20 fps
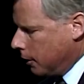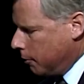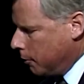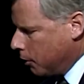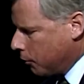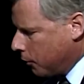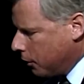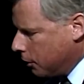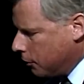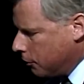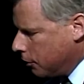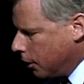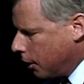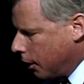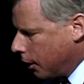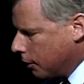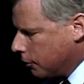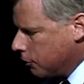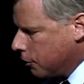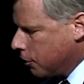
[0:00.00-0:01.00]
me read
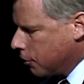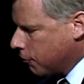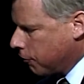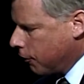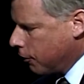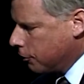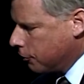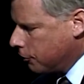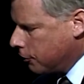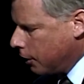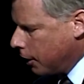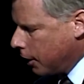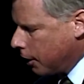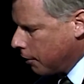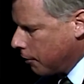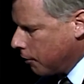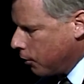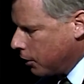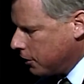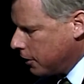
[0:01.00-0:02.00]
to you first
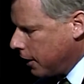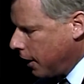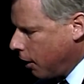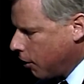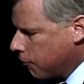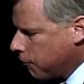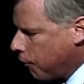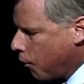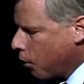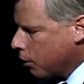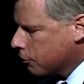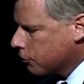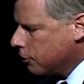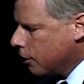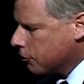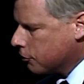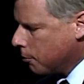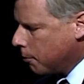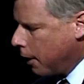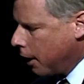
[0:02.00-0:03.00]
what the Air Force
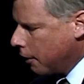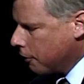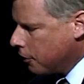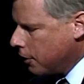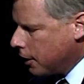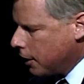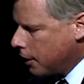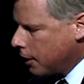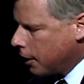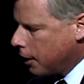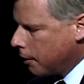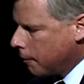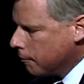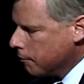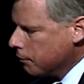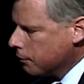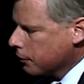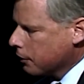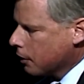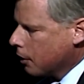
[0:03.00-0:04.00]
says about the
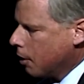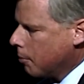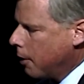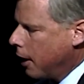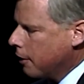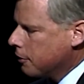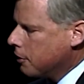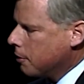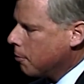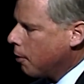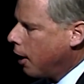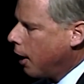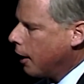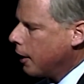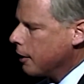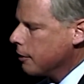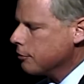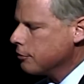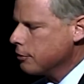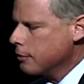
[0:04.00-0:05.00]

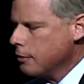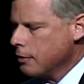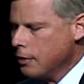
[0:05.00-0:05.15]
bodies.